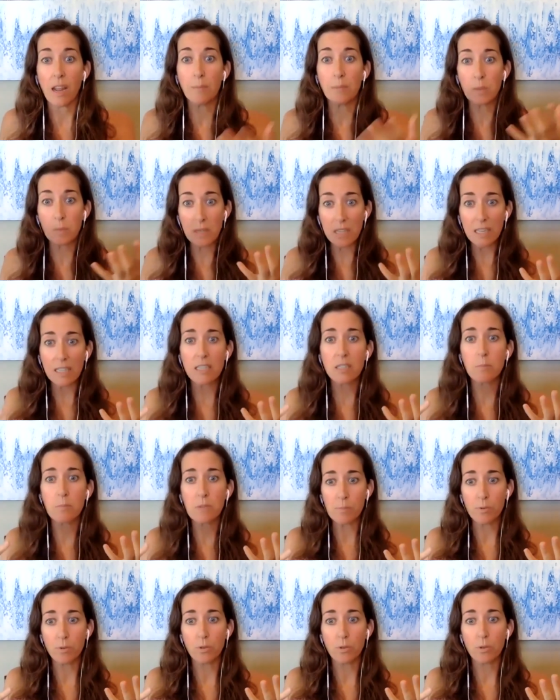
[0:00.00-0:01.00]
I'm speaking to
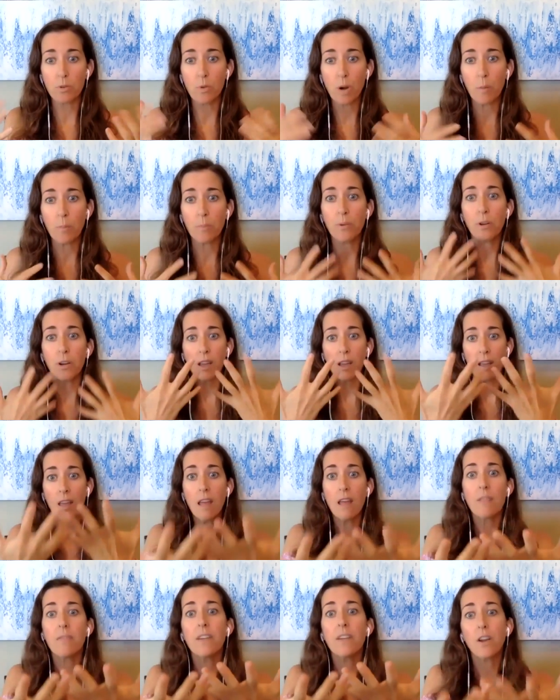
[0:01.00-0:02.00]
people who are
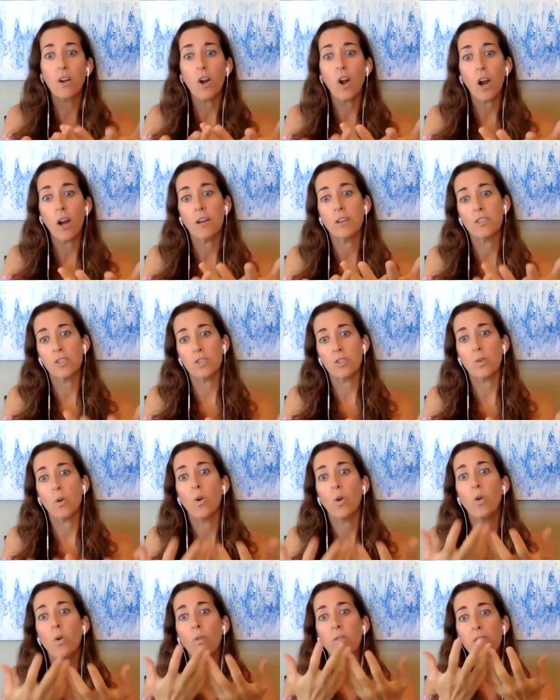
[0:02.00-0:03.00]
putting their heart and
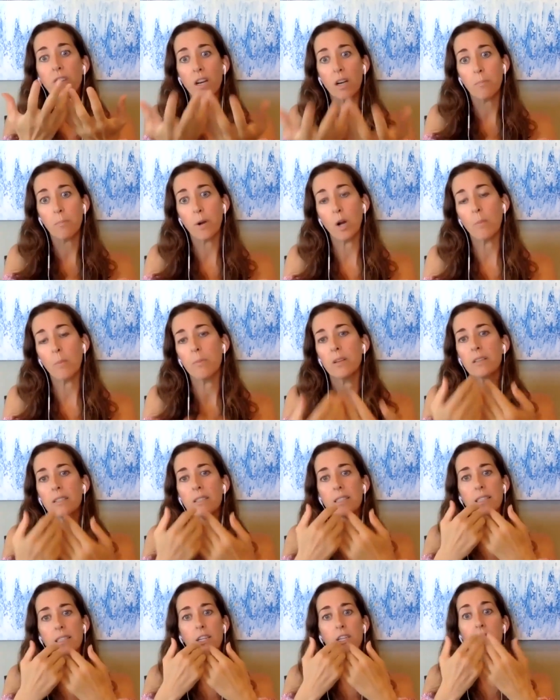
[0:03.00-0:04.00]
soul, their
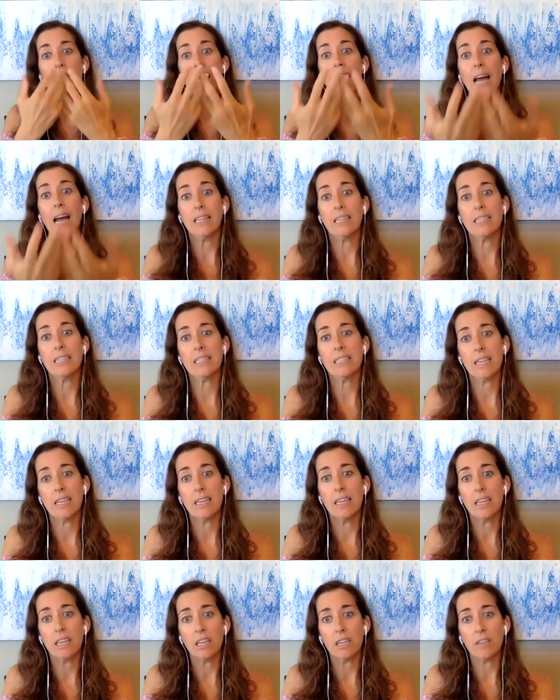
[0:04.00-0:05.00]
purpose, their talents
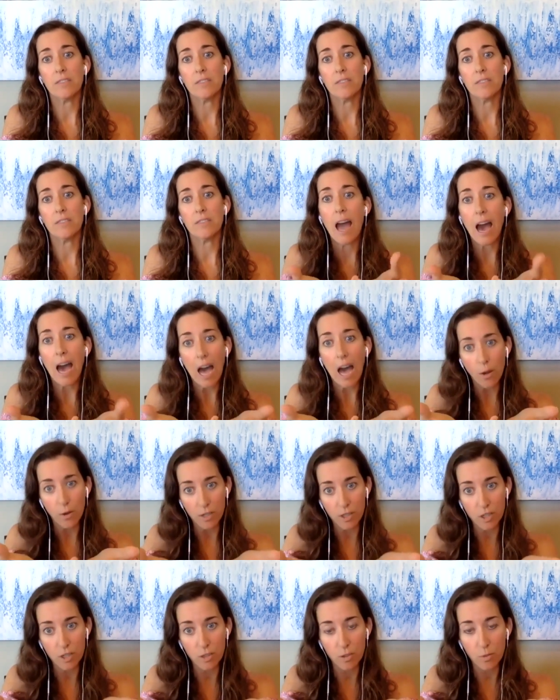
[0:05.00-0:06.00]
and gifts out
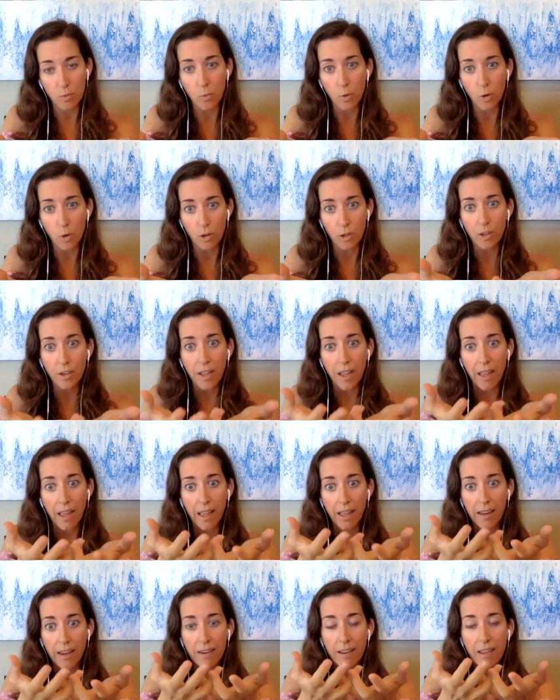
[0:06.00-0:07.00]
into the world
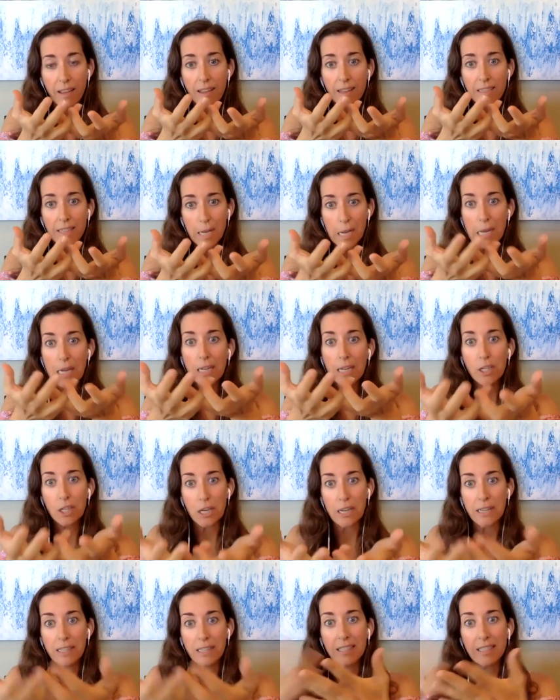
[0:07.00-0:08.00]
and taking a
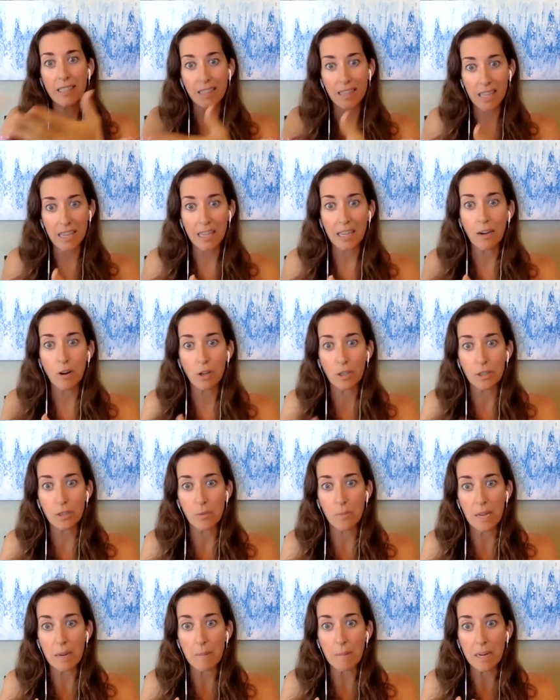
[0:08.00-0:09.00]
chance that they can also
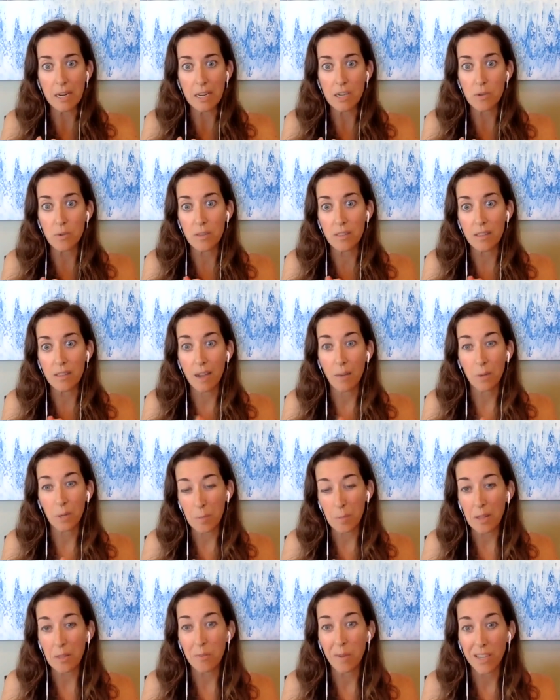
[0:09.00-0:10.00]
make money doing that, which,
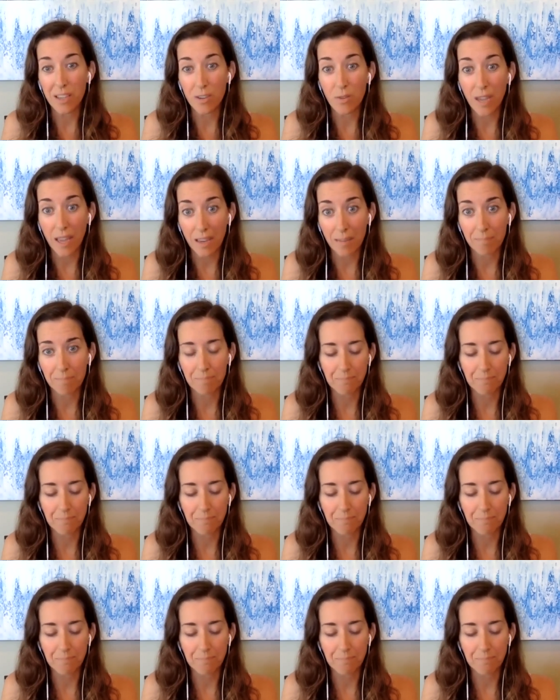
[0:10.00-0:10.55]
by the way, you can.